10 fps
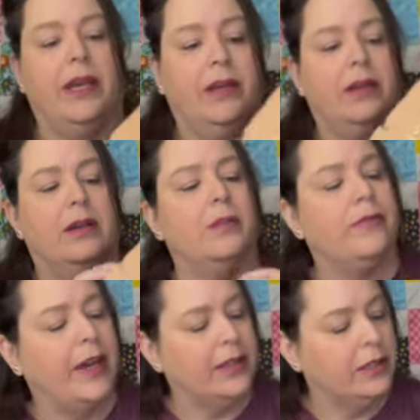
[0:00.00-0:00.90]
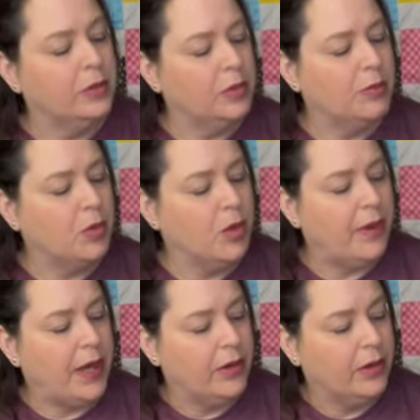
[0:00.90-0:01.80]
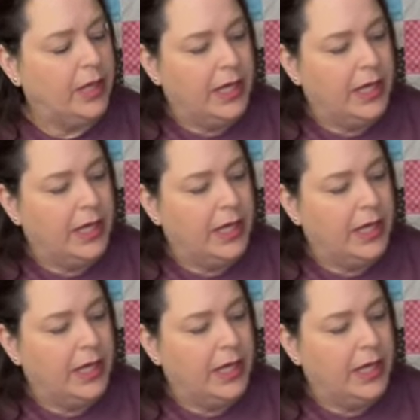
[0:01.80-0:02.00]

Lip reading: and find a little bit more about her.